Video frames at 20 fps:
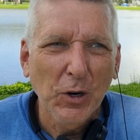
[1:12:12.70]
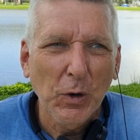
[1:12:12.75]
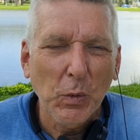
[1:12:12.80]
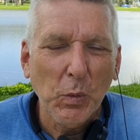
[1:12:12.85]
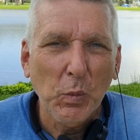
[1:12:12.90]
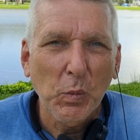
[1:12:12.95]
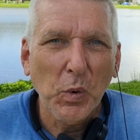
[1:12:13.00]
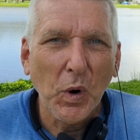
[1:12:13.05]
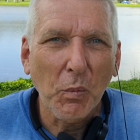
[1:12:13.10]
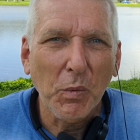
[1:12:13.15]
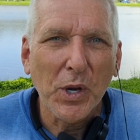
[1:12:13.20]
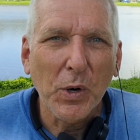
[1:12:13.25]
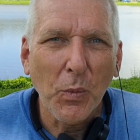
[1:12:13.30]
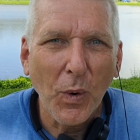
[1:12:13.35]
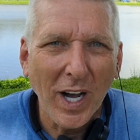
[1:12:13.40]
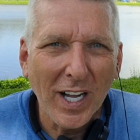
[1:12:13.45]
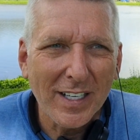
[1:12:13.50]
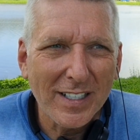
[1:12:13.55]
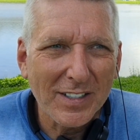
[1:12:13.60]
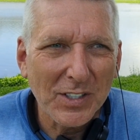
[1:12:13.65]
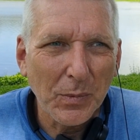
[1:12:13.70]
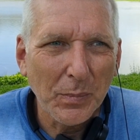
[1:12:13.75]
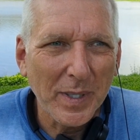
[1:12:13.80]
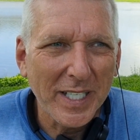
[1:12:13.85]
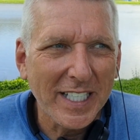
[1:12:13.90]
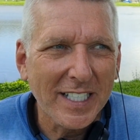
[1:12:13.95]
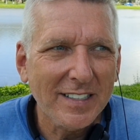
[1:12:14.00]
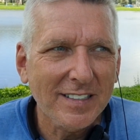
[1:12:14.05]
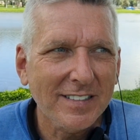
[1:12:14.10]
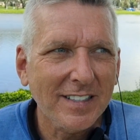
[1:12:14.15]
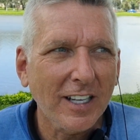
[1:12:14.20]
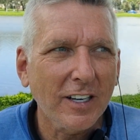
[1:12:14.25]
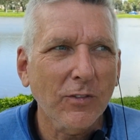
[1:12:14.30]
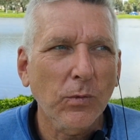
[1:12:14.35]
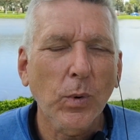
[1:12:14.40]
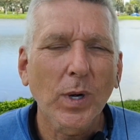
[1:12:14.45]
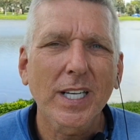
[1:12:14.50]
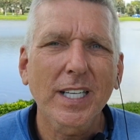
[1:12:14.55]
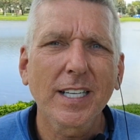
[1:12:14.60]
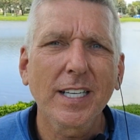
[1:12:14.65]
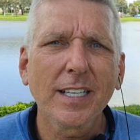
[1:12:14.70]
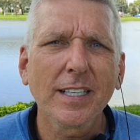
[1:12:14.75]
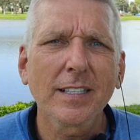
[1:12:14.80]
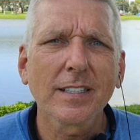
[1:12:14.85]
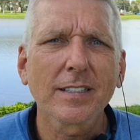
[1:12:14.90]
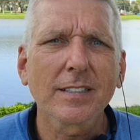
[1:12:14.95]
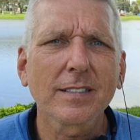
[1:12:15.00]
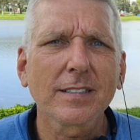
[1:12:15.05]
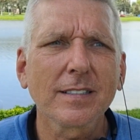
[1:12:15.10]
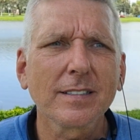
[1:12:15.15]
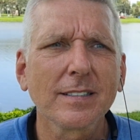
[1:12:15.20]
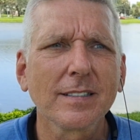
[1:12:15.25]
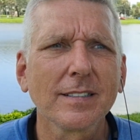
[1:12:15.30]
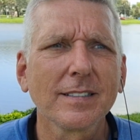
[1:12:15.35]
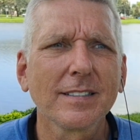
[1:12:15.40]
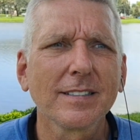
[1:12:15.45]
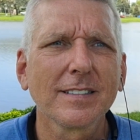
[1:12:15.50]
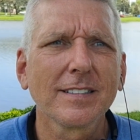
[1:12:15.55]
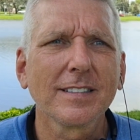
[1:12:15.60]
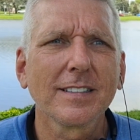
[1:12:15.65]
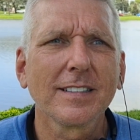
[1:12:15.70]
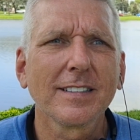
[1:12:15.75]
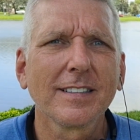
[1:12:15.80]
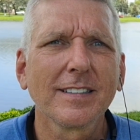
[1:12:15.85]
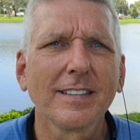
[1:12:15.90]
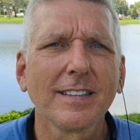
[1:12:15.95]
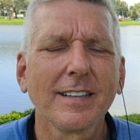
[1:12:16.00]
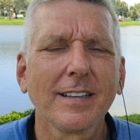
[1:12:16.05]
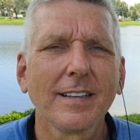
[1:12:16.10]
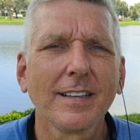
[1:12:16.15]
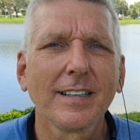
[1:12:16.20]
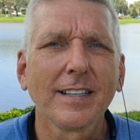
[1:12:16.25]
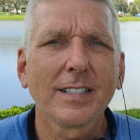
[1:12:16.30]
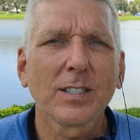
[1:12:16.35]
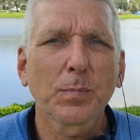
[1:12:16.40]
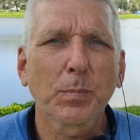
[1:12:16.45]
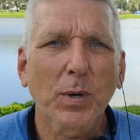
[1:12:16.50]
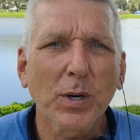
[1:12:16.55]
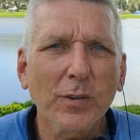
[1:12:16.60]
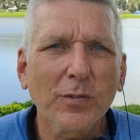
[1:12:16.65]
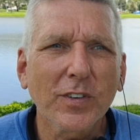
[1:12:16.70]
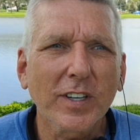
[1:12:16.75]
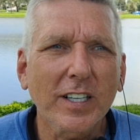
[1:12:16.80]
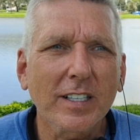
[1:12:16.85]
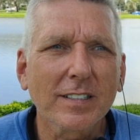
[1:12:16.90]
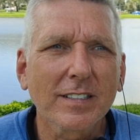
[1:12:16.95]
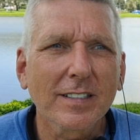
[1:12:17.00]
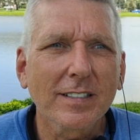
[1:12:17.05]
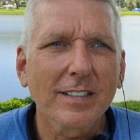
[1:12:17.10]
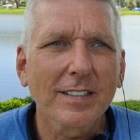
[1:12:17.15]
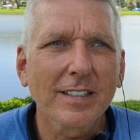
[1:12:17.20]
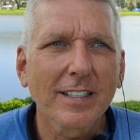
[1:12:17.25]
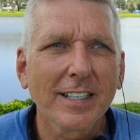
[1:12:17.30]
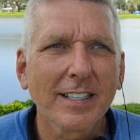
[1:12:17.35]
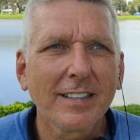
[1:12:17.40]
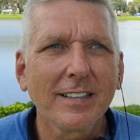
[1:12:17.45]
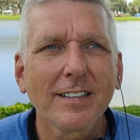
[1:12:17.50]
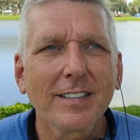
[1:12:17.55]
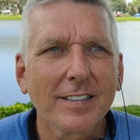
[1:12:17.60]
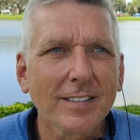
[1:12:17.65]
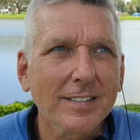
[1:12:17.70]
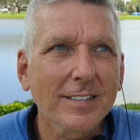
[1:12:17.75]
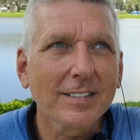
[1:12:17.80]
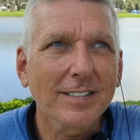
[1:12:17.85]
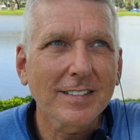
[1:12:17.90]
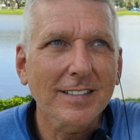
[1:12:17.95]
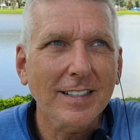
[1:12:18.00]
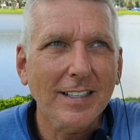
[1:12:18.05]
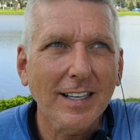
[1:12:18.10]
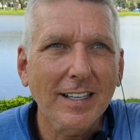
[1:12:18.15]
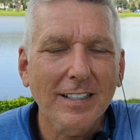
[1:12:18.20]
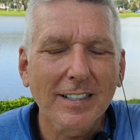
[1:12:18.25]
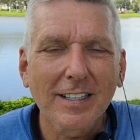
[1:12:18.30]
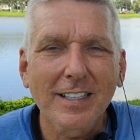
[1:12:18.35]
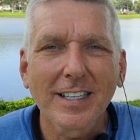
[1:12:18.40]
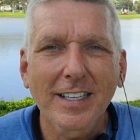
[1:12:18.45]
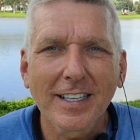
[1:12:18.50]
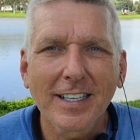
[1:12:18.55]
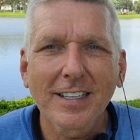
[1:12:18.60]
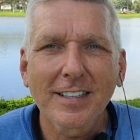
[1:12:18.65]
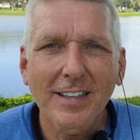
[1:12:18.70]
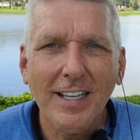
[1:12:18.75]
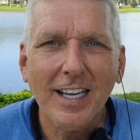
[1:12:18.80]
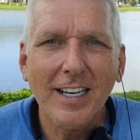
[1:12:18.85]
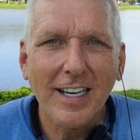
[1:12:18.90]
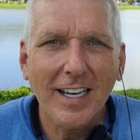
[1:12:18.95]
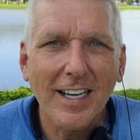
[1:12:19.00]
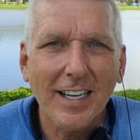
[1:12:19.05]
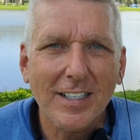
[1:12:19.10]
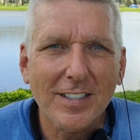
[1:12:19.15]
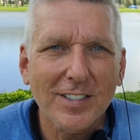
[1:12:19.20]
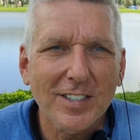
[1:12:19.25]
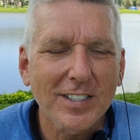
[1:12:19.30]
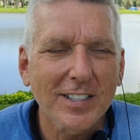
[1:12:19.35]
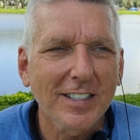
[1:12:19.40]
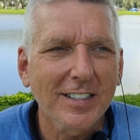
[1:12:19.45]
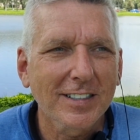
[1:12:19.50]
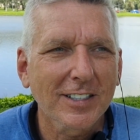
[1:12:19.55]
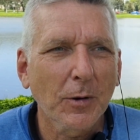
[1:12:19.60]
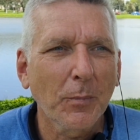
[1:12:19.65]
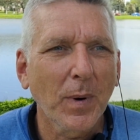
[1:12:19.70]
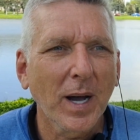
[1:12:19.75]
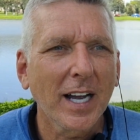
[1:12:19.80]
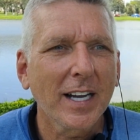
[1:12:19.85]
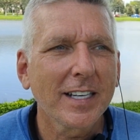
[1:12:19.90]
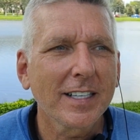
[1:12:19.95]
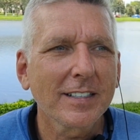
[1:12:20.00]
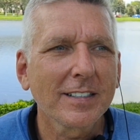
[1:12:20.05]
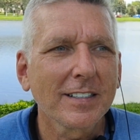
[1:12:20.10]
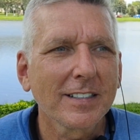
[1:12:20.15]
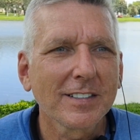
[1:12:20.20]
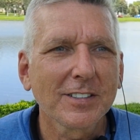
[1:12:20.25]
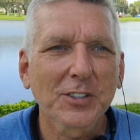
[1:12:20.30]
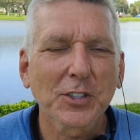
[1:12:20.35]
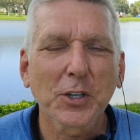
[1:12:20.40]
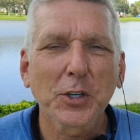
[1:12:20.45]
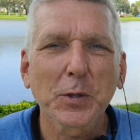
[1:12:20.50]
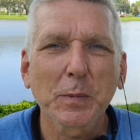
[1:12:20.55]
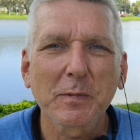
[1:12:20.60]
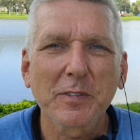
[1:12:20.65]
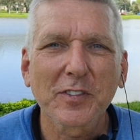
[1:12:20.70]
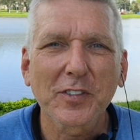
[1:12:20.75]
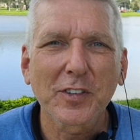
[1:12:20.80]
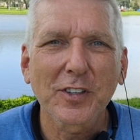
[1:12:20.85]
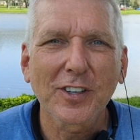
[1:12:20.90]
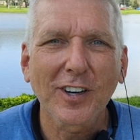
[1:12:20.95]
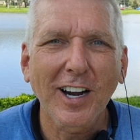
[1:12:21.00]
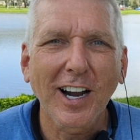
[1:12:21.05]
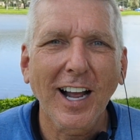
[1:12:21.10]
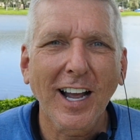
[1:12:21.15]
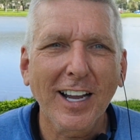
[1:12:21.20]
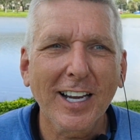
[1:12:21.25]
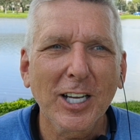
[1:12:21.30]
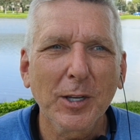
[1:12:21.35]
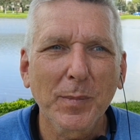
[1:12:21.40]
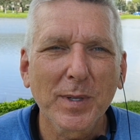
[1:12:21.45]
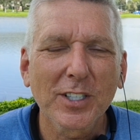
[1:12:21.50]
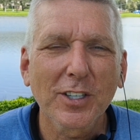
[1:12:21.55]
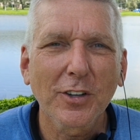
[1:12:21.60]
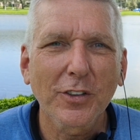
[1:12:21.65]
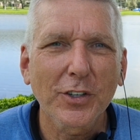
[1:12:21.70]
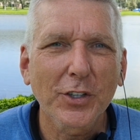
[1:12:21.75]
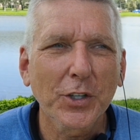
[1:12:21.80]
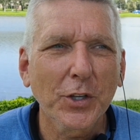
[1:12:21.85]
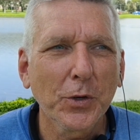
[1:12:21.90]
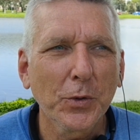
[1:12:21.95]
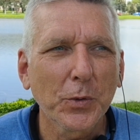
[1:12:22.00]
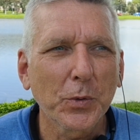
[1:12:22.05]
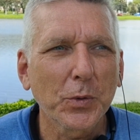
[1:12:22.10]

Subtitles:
what we want it to be instead of what it is. It's perfect. It is en lakesh, the Mayan term for I am another you.